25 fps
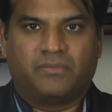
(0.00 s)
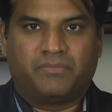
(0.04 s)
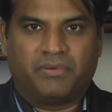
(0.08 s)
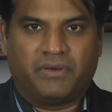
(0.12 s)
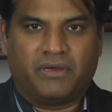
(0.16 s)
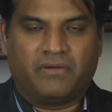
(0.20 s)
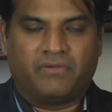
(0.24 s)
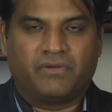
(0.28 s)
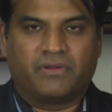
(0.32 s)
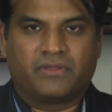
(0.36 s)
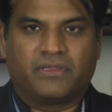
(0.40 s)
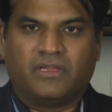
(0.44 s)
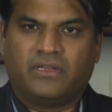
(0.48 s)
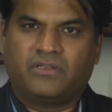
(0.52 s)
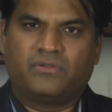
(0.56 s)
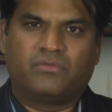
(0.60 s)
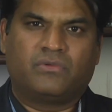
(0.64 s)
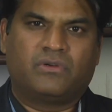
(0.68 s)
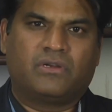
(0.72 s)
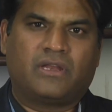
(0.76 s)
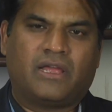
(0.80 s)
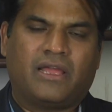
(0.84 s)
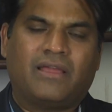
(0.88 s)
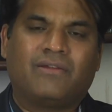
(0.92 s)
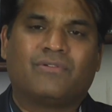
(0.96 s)
the power. That's
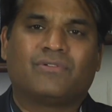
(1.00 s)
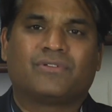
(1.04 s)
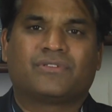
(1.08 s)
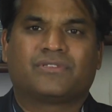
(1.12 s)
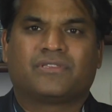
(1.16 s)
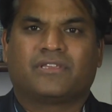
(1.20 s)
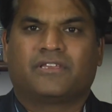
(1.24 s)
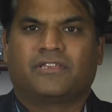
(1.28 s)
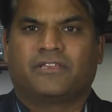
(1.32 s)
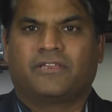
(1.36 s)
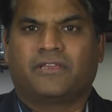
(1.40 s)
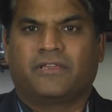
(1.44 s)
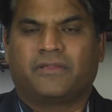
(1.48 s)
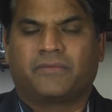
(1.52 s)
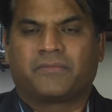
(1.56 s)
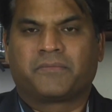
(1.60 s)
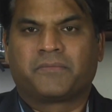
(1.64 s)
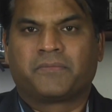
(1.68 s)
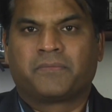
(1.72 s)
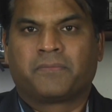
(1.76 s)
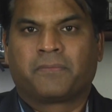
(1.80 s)
what I was thinking.